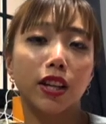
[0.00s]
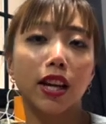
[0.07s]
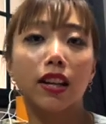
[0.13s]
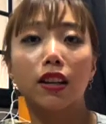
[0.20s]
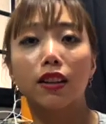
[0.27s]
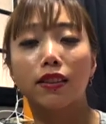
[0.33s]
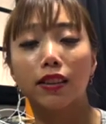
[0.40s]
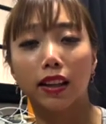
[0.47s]
And
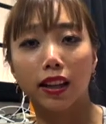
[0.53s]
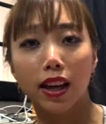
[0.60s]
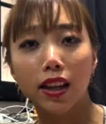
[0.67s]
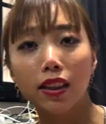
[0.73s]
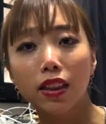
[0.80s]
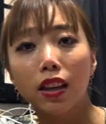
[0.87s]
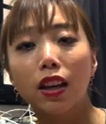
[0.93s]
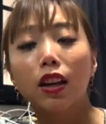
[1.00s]
the second
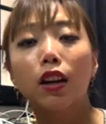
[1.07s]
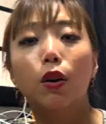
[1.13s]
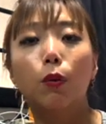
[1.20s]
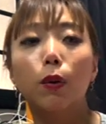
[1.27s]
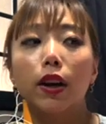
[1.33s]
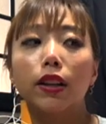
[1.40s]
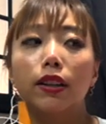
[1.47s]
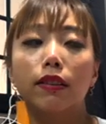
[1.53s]

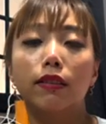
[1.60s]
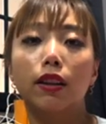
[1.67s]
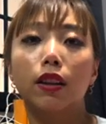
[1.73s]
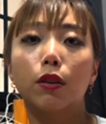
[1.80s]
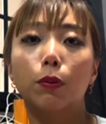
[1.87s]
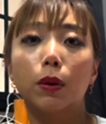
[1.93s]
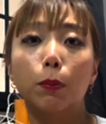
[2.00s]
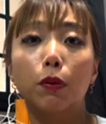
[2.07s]
one is that
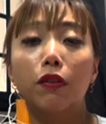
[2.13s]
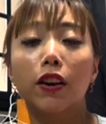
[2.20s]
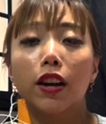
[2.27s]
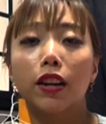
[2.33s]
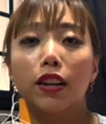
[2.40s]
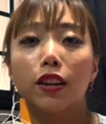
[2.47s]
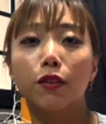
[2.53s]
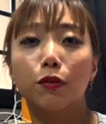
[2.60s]
we provide
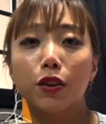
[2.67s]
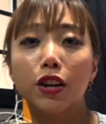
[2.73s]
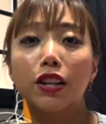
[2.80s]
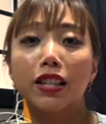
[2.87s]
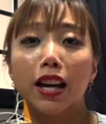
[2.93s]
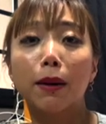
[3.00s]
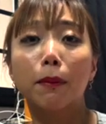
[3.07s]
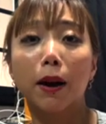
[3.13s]

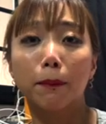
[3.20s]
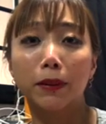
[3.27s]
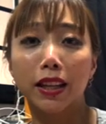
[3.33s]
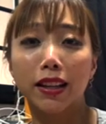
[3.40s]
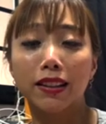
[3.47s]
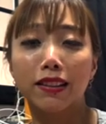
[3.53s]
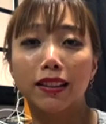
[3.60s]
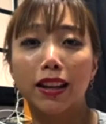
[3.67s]
real-time
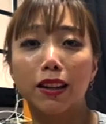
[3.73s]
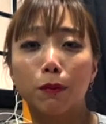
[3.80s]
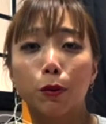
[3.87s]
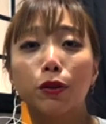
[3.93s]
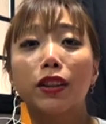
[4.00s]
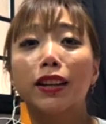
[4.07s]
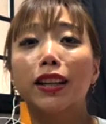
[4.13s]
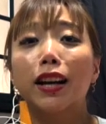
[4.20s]
updates that most
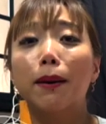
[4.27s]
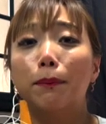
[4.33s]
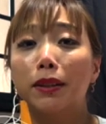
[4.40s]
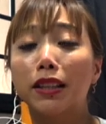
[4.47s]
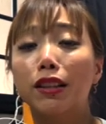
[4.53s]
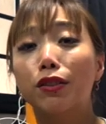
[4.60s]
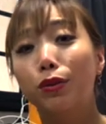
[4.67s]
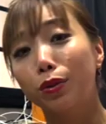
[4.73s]
other
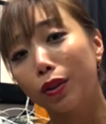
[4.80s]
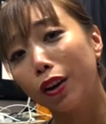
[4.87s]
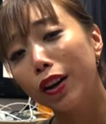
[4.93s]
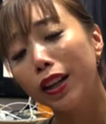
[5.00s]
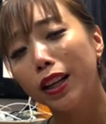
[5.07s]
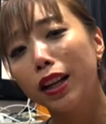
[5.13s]
companies do not.